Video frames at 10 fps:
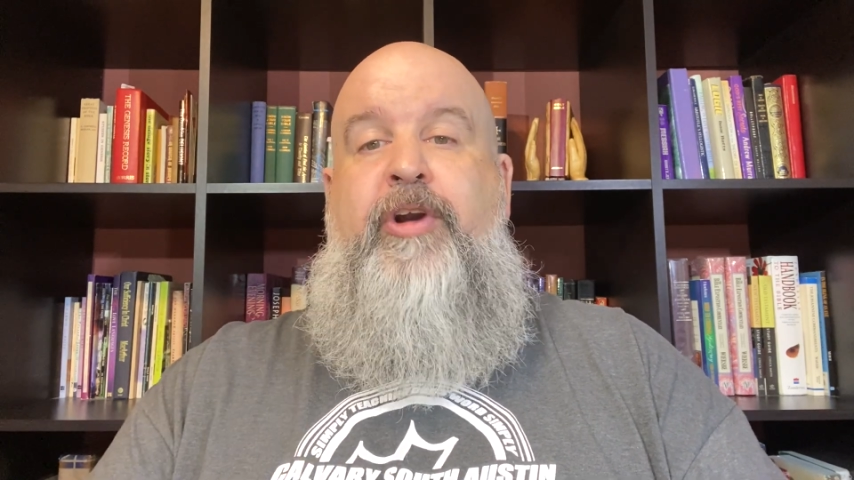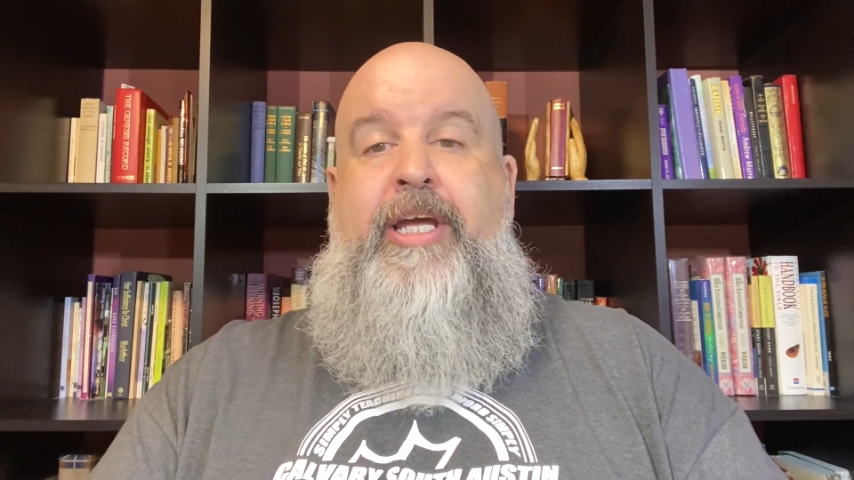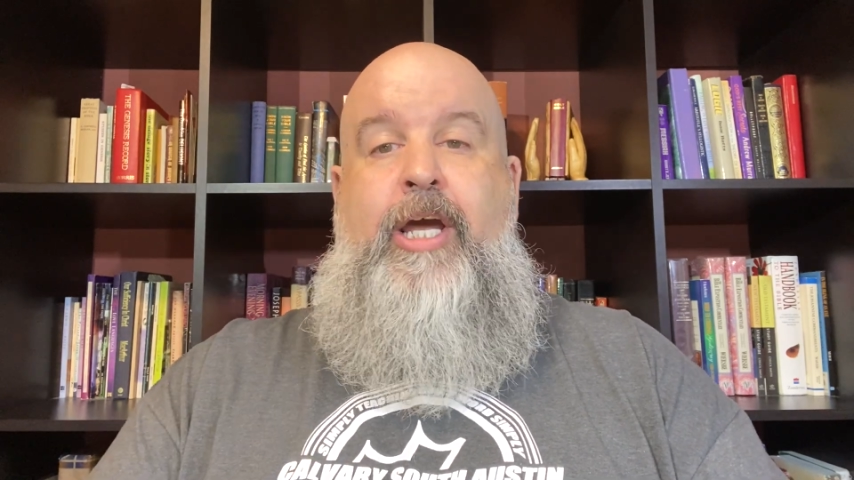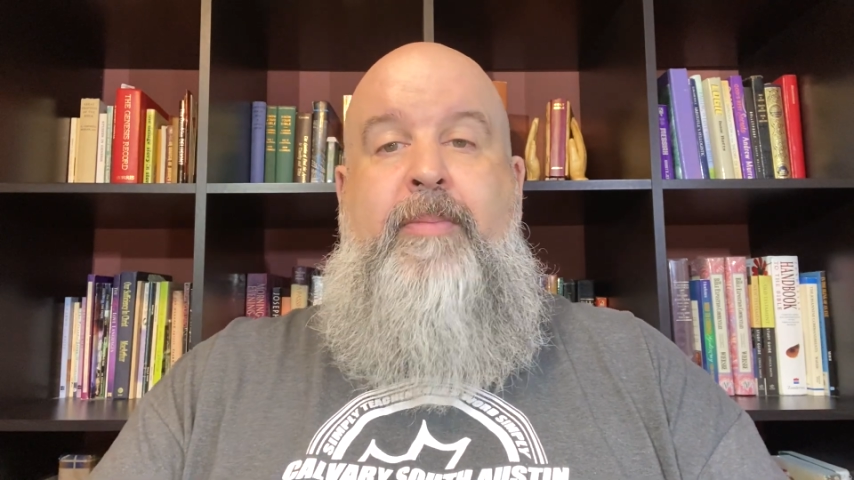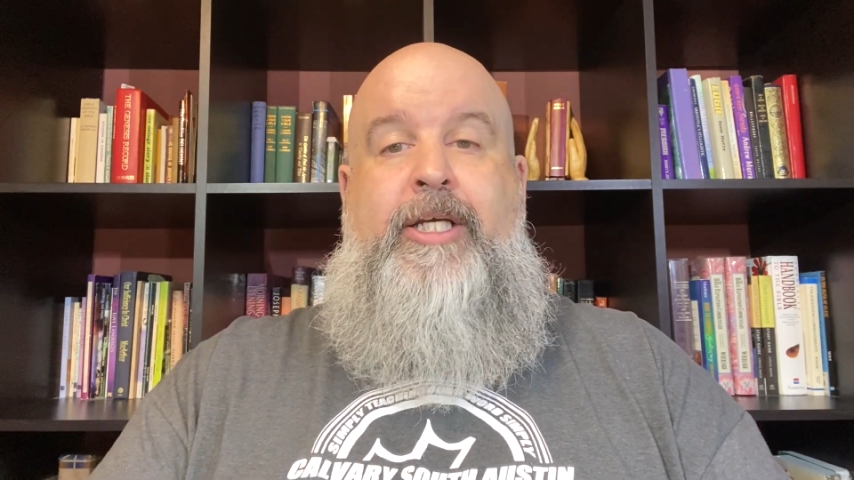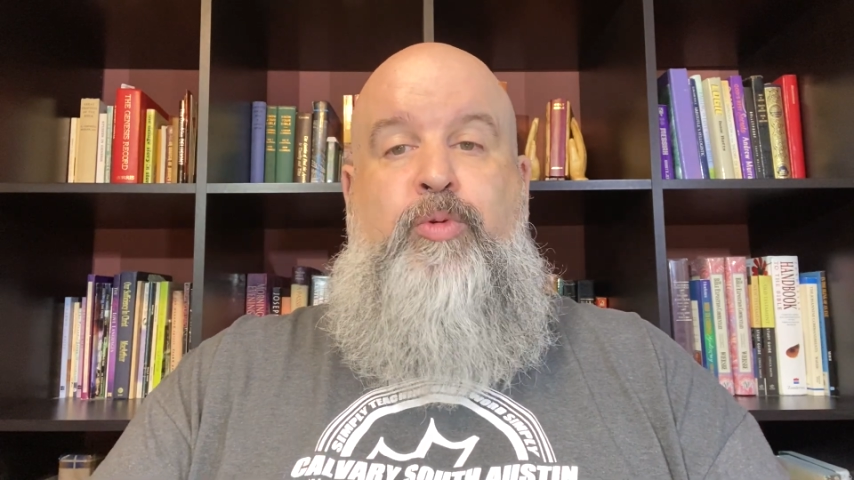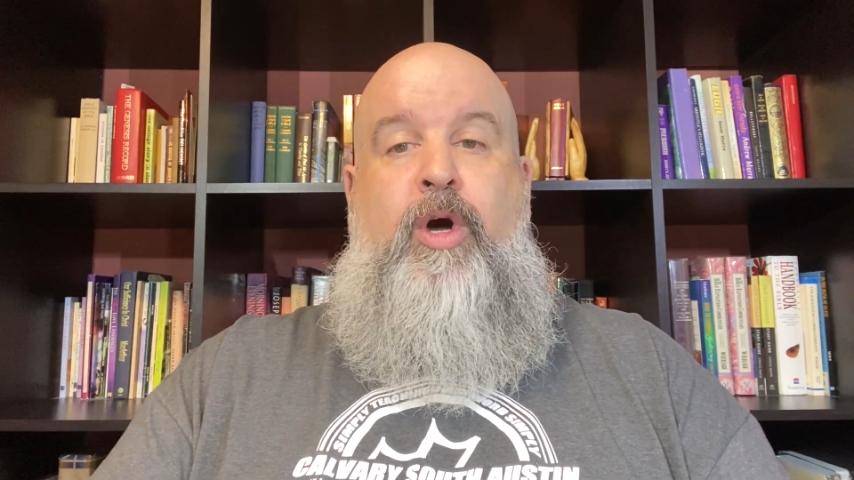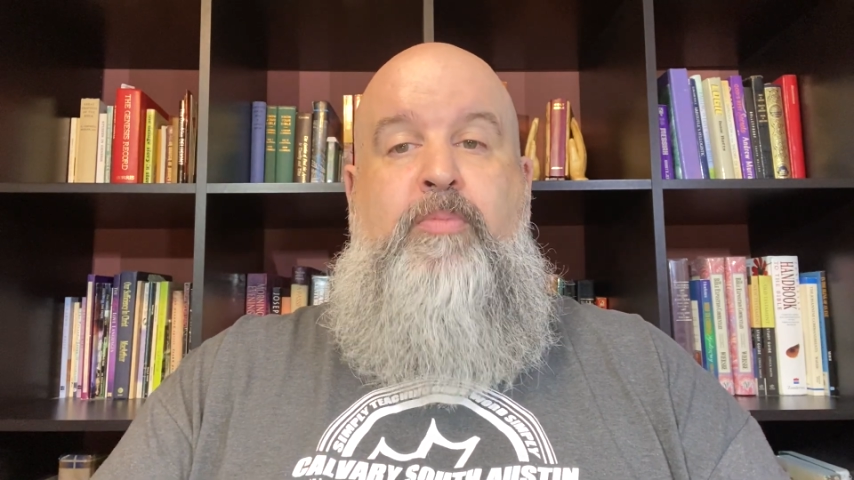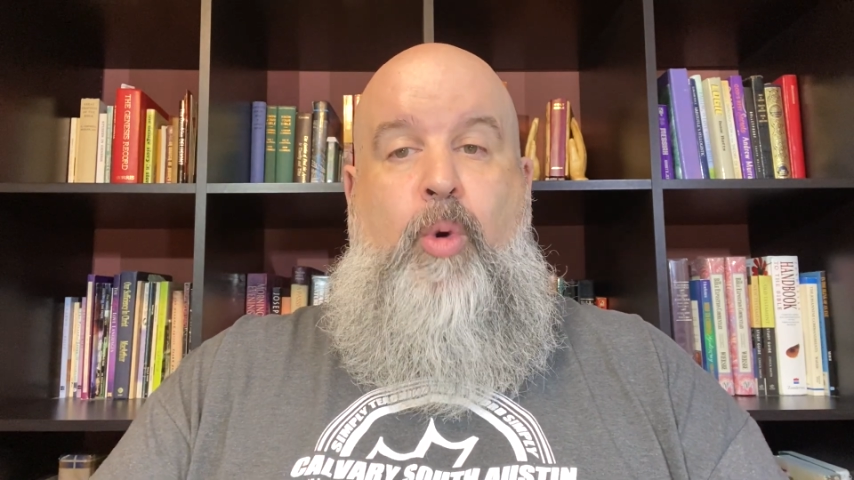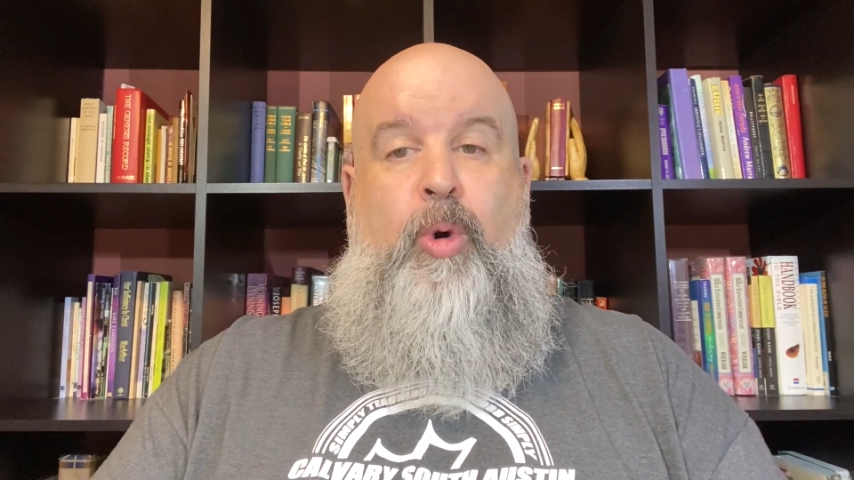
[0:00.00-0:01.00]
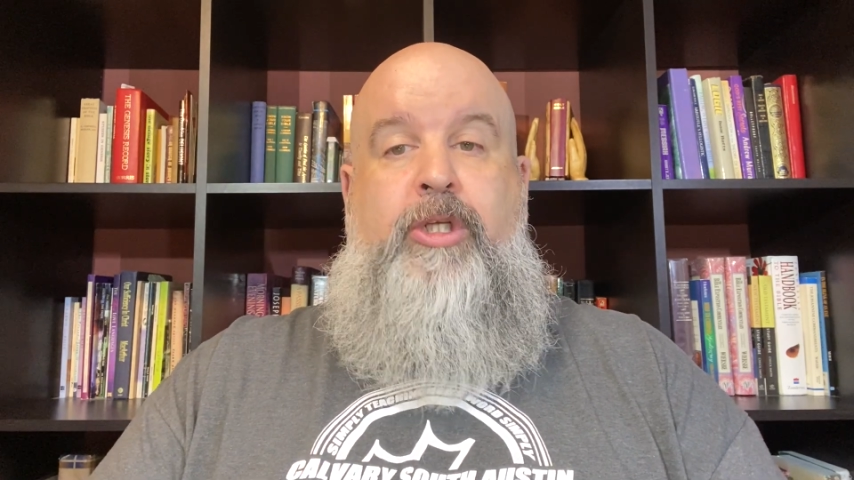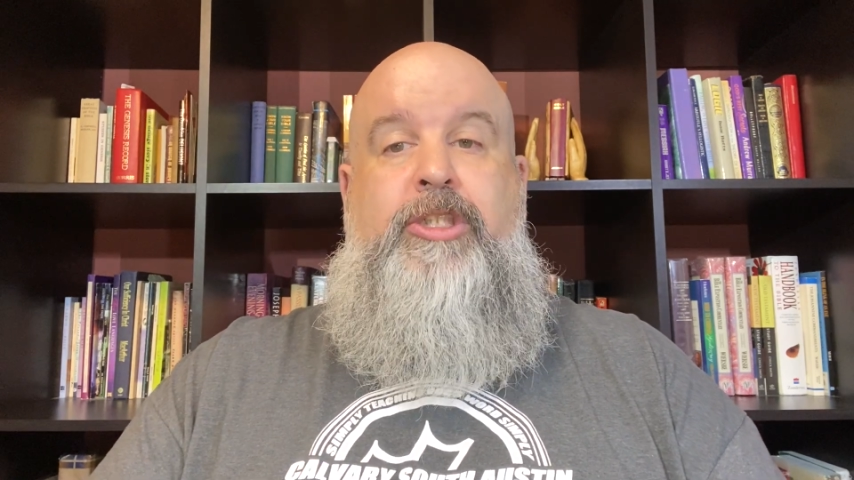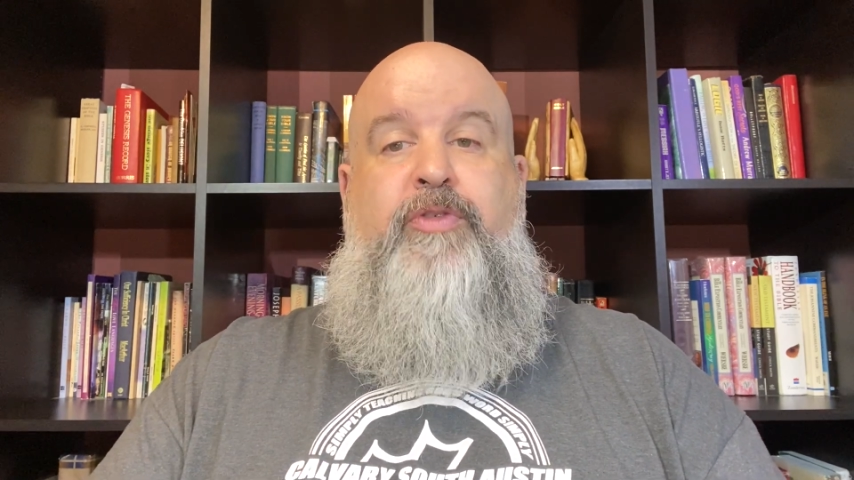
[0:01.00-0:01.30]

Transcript: him as one mourns